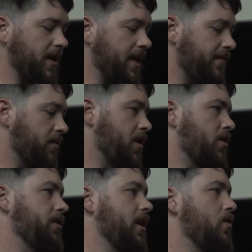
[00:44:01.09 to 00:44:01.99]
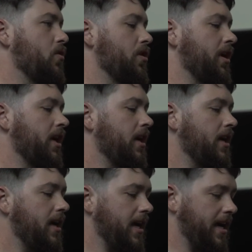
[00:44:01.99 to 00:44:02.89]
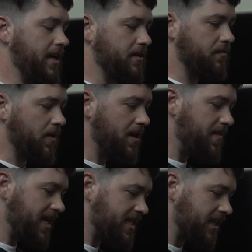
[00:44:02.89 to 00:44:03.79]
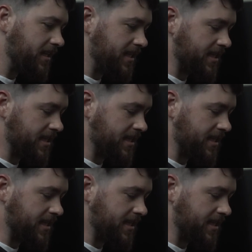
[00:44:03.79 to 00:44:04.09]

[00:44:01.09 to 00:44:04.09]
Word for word: behaviormodel.org. And what it basically